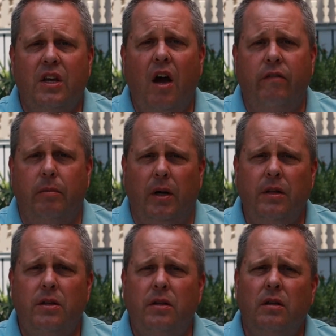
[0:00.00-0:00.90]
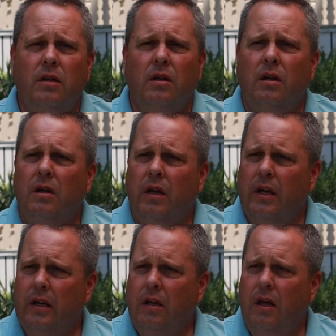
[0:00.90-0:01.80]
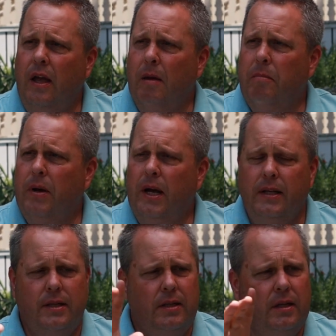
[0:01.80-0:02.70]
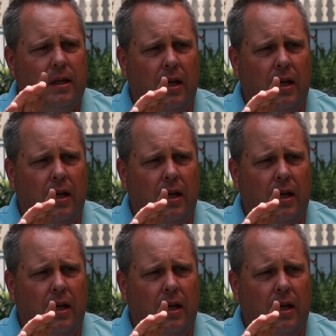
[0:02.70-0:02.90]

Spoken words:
government, but